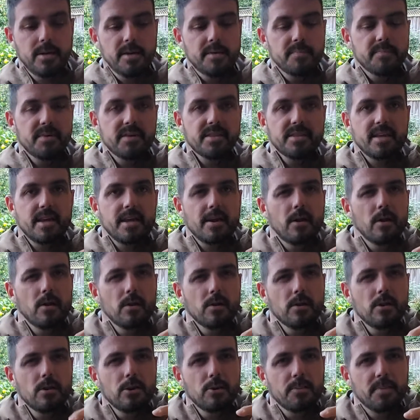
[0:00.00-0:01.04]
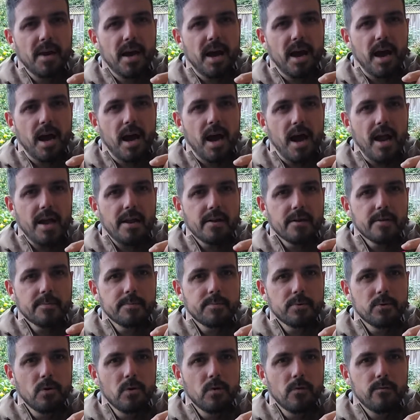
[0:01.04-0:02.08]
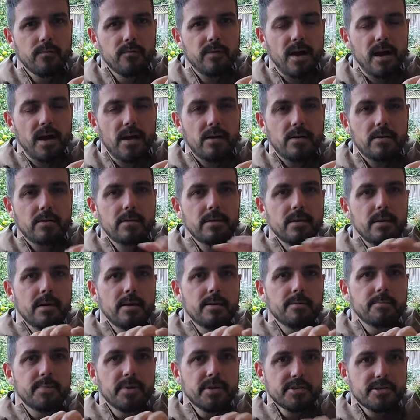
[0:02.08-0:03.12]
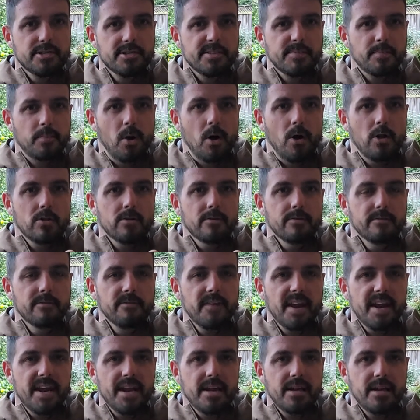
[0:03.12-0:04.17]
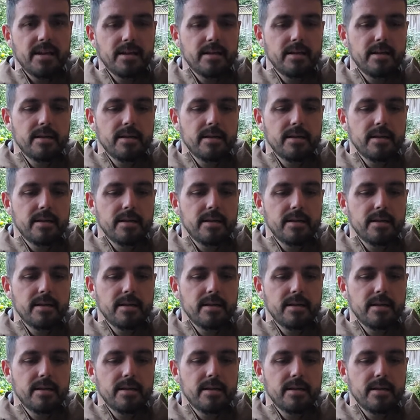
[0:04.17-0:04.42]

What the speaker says: being they are a little bit higher profile but smaller vane.